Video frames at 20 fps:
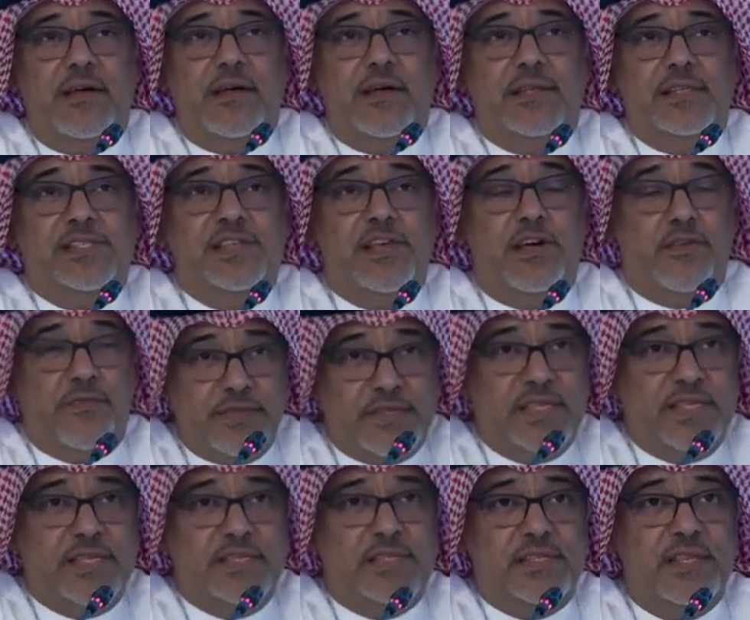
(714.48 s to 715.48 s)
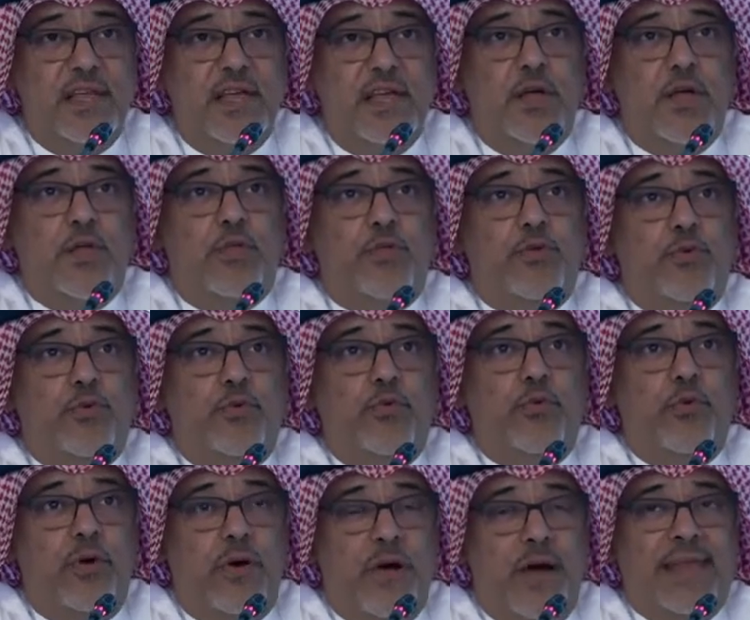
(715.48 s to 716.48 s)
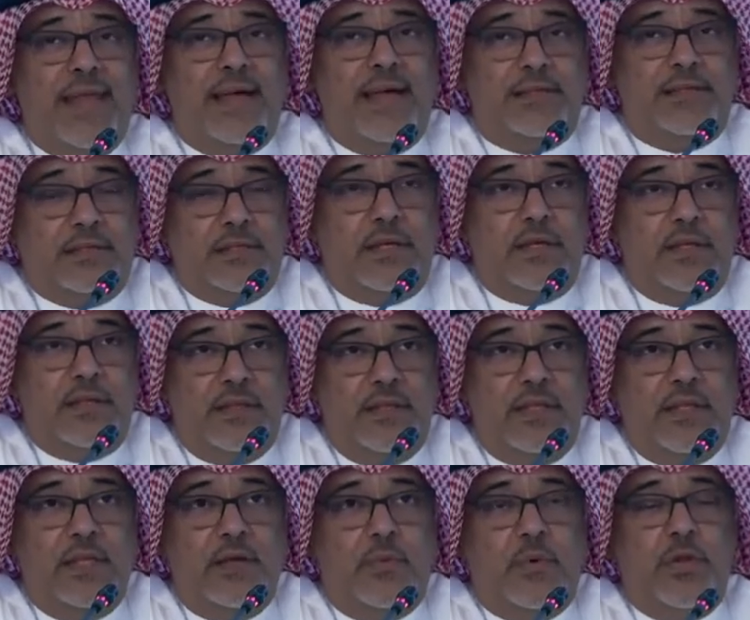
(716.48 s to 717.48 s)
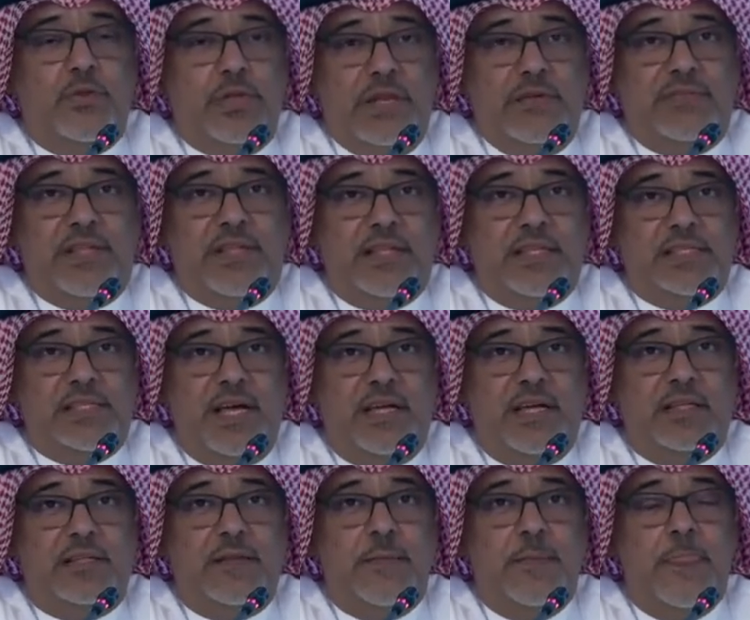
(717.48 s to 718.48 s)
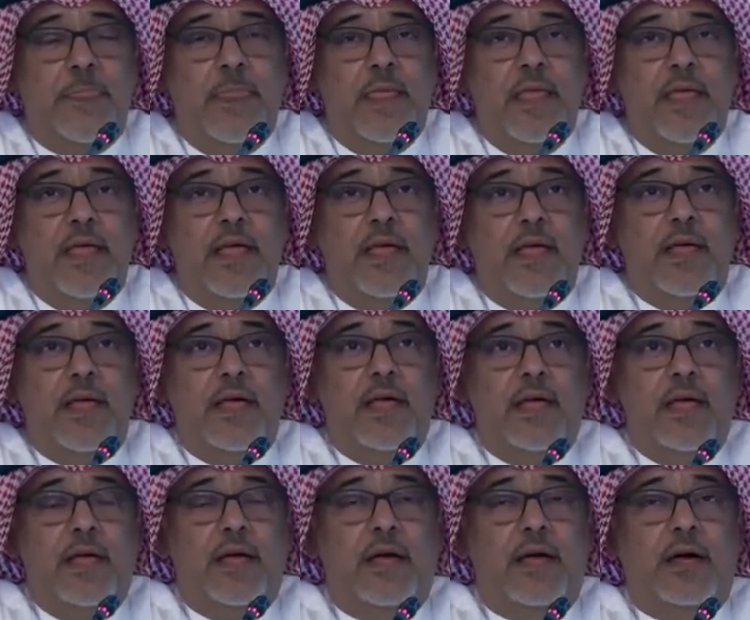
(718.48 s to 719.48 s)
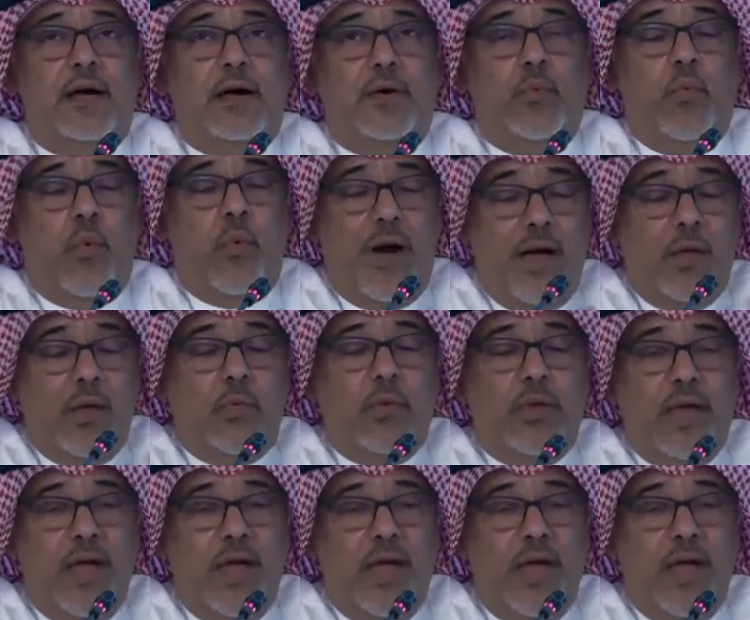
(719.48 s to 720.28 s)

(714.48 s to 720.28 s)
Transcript: services through Anat, the one on the left hand side. Why we